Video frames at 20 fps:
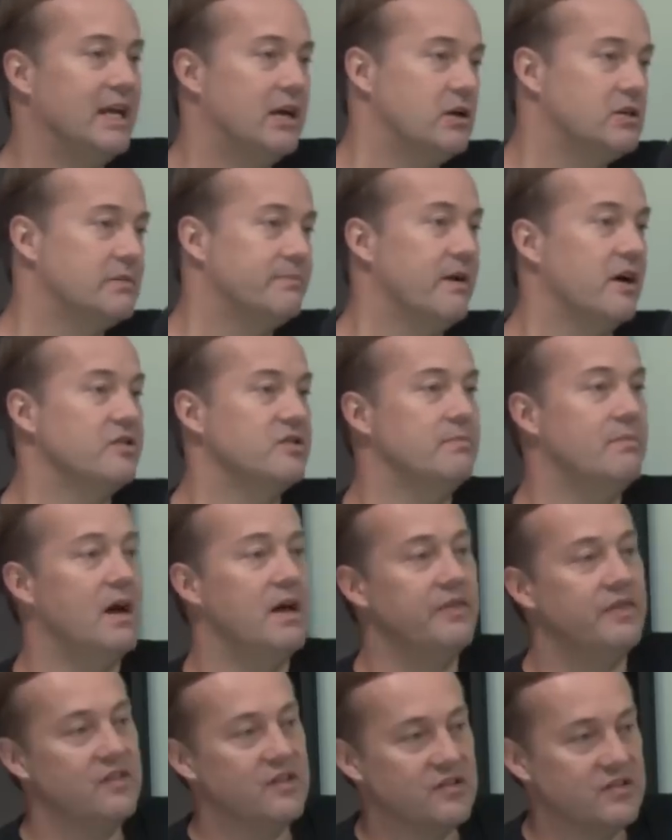800 bucks a
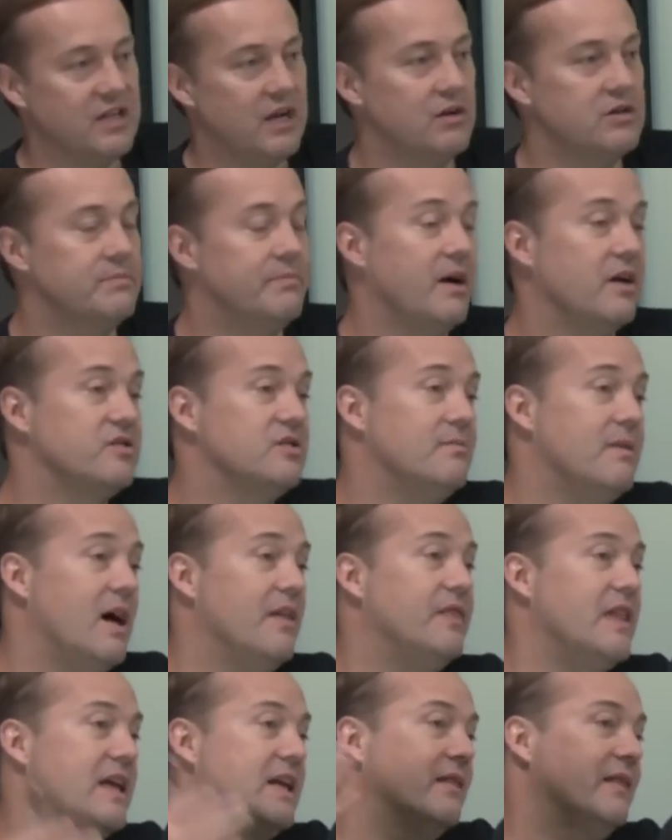month, mm mm-hmm. 1600 bucks a
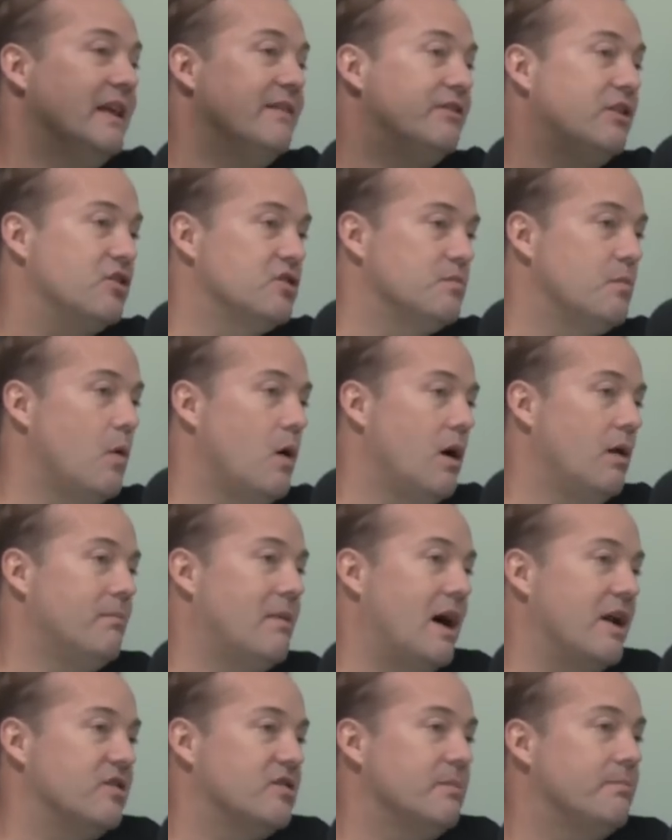month, they could live in a small,
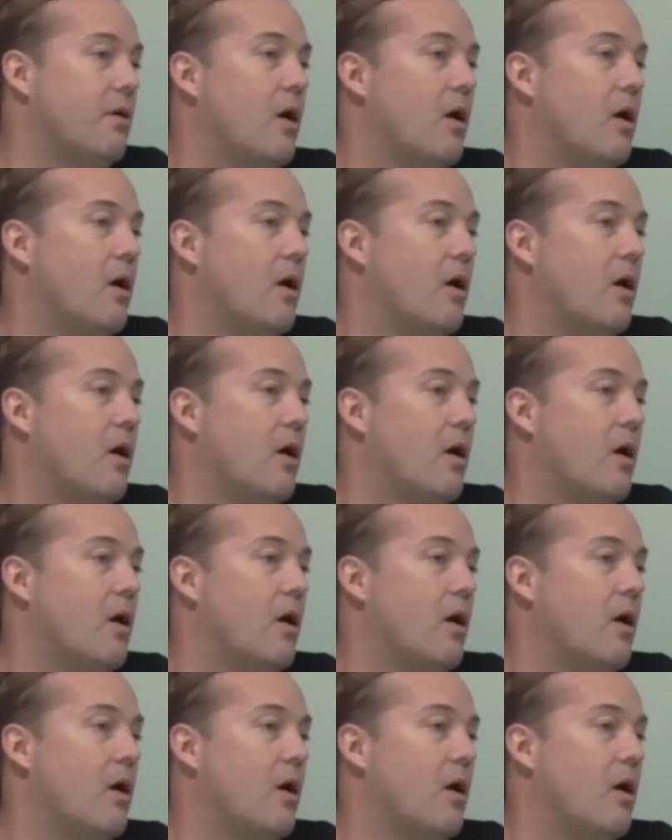modest mm-hmm.